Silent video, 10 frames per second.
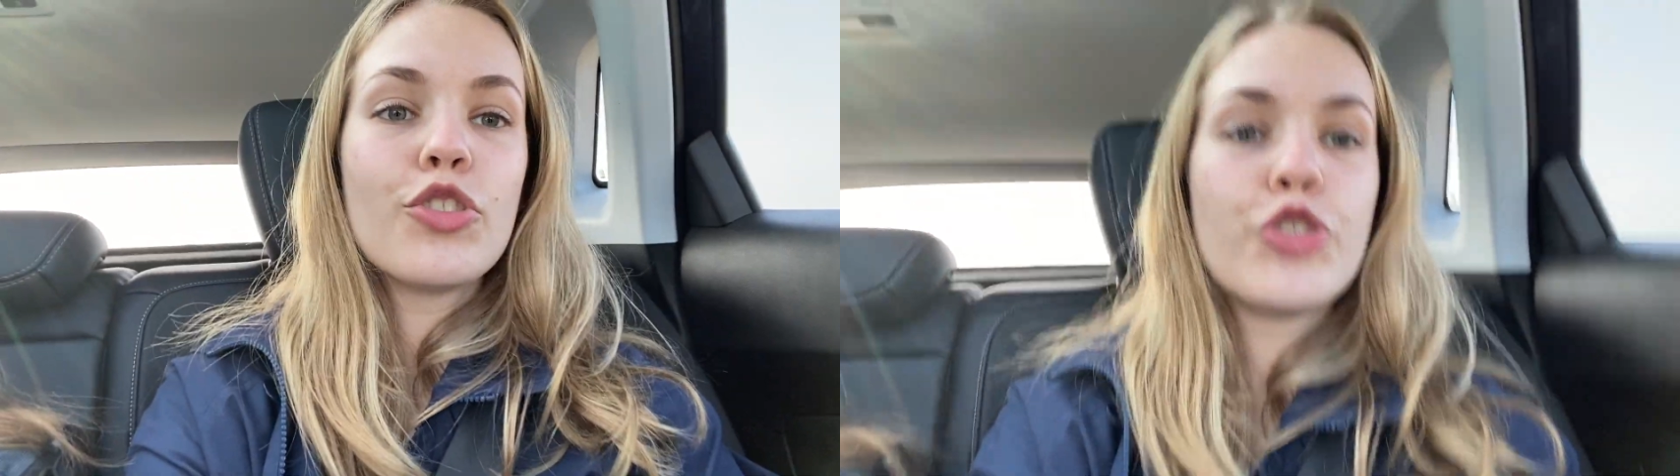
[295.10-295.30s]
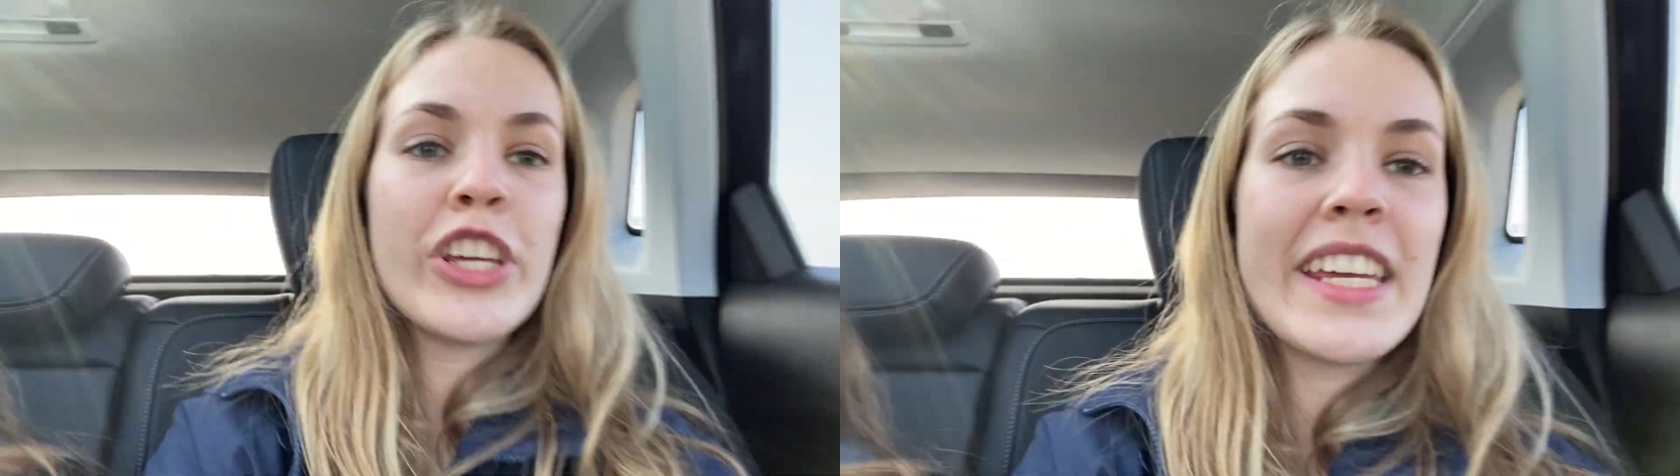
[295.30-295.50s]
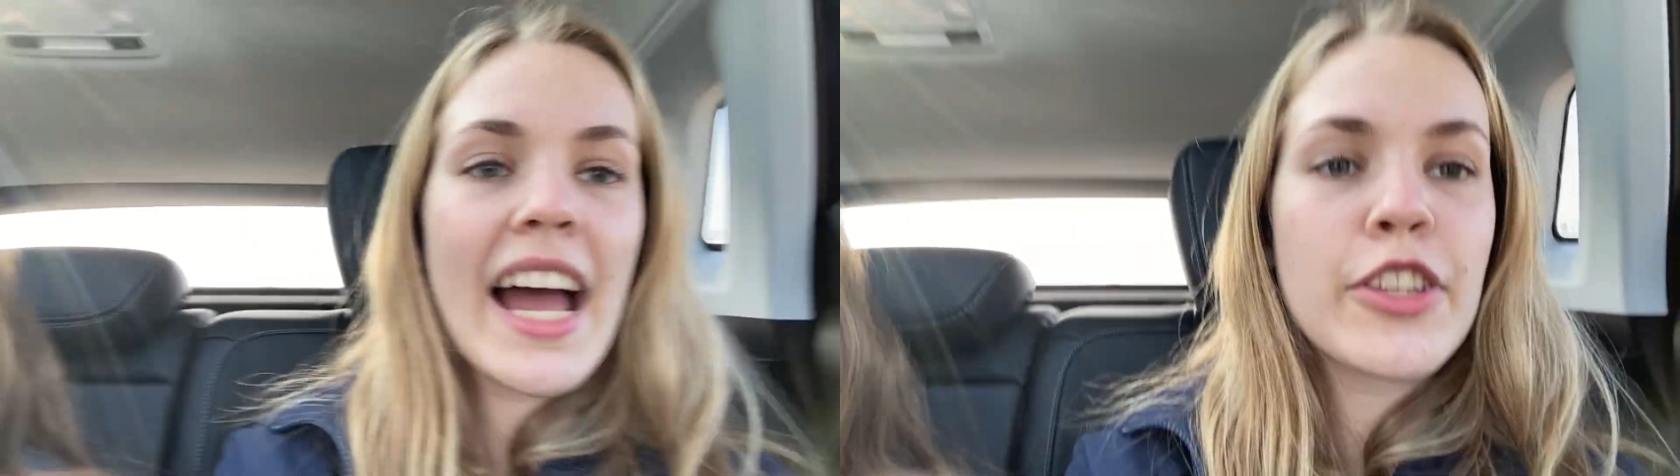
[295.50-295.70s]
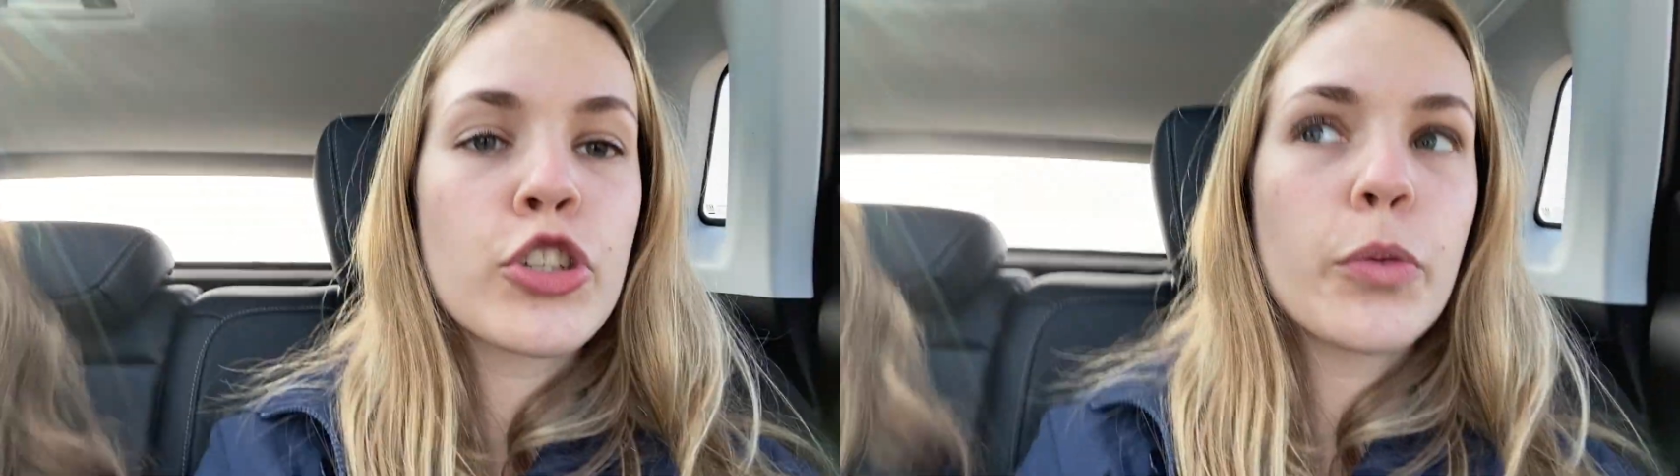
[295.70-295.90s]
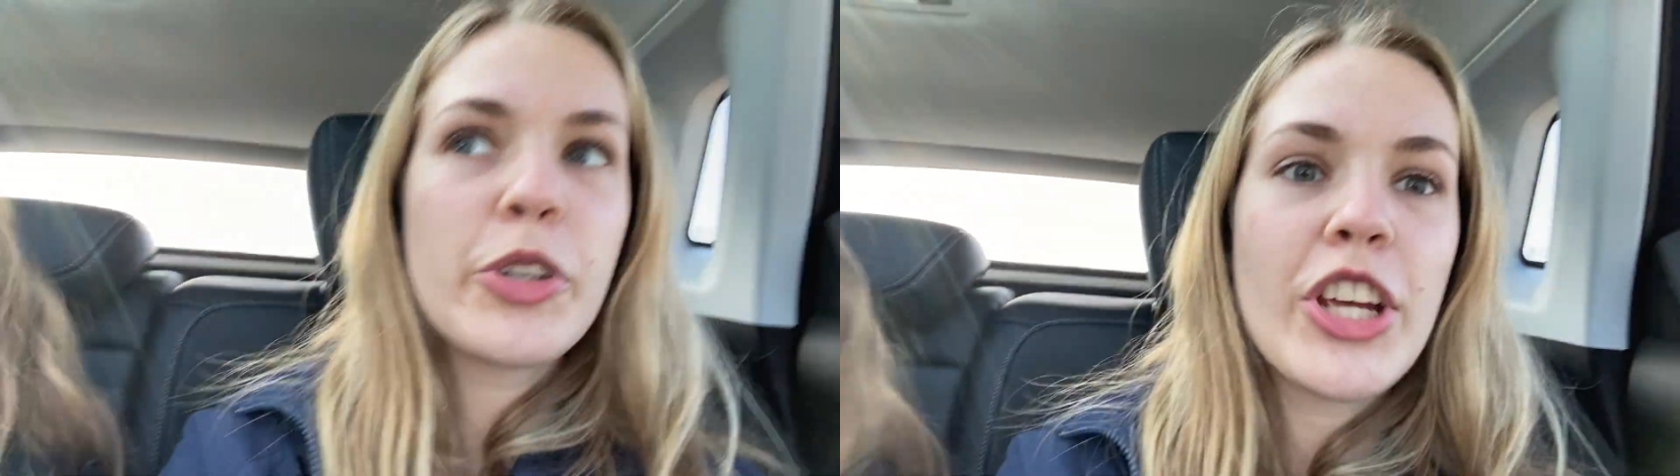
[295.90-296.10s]
Gee, I
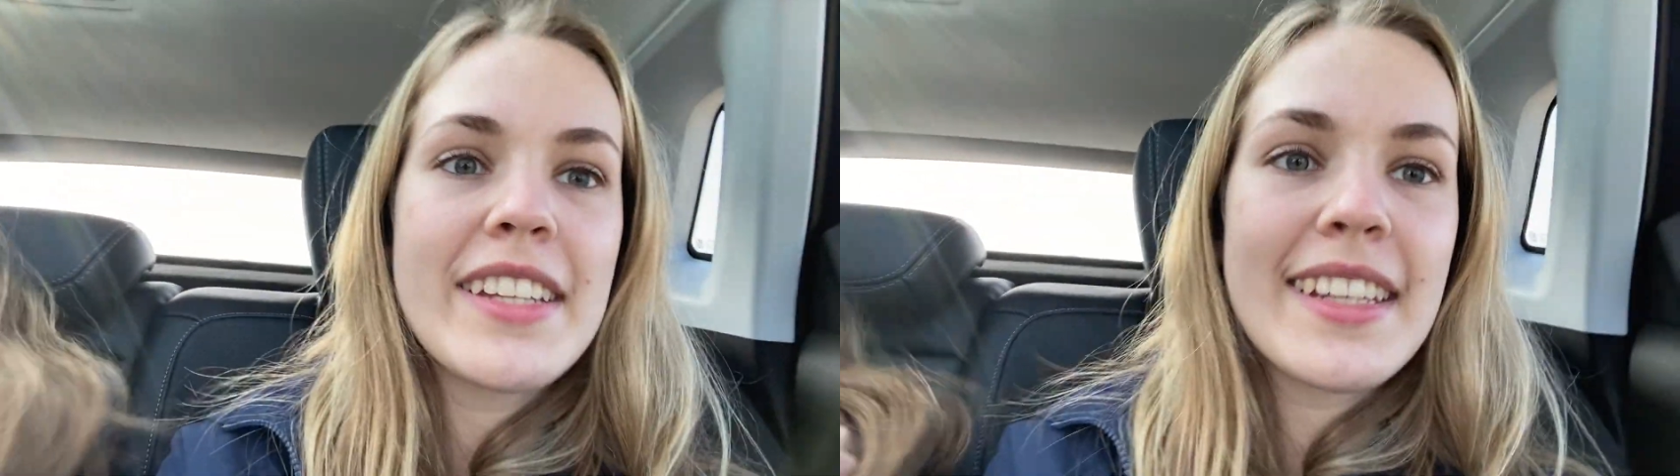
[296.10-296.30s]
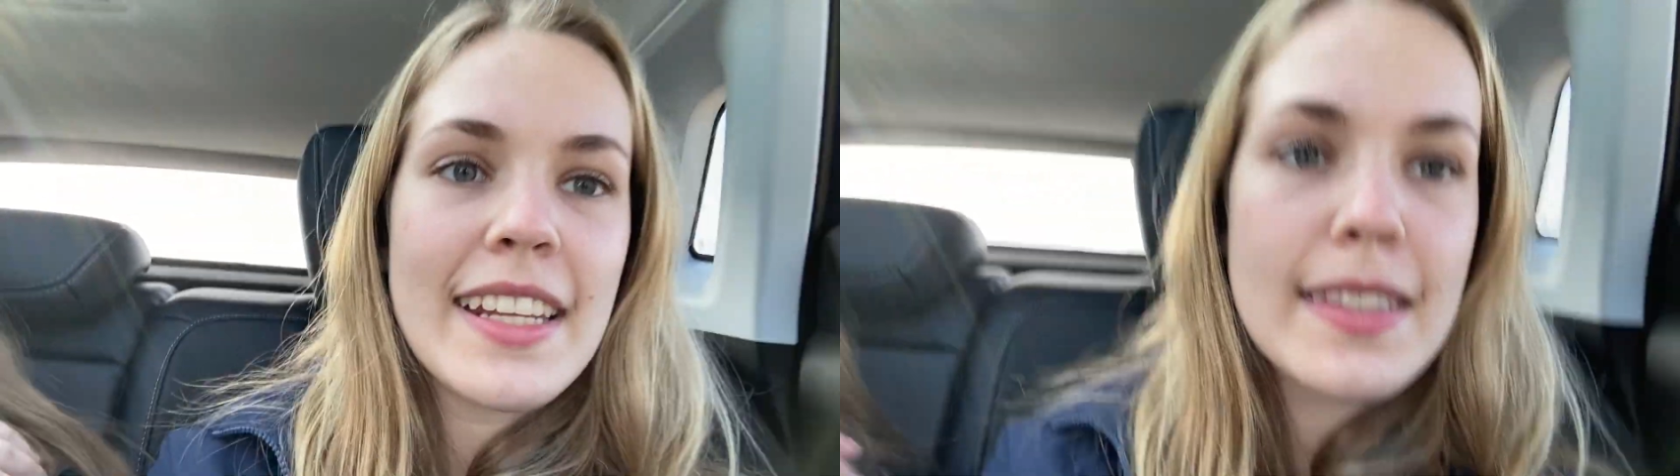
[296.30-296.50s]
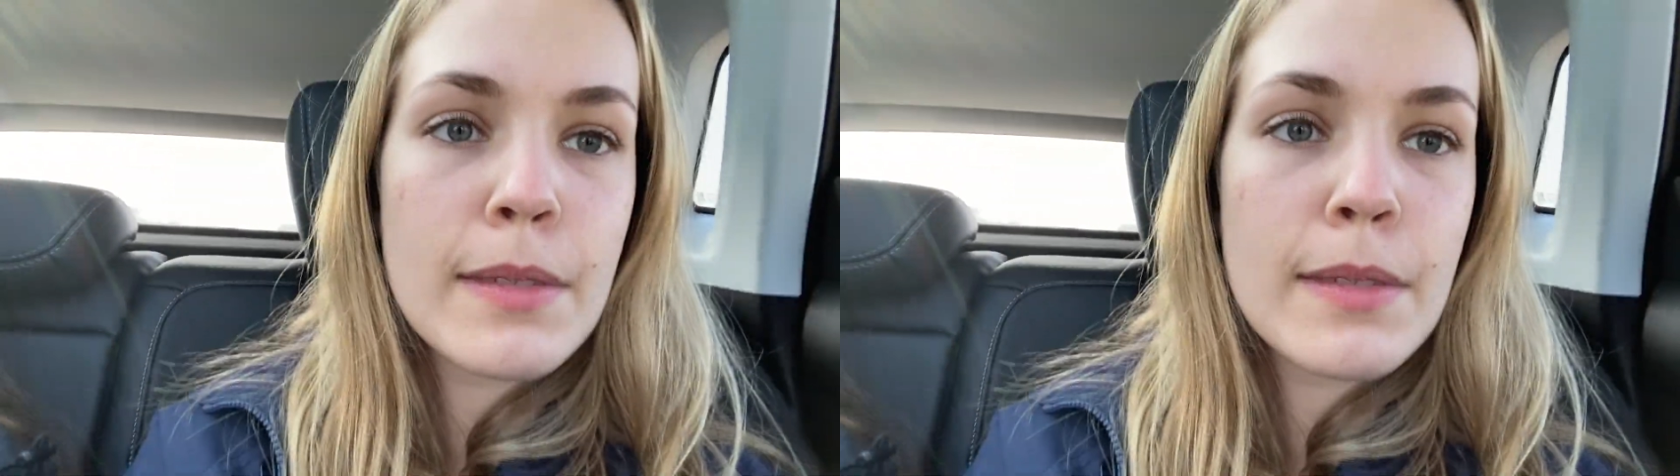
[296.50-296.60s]
sure wish I didn't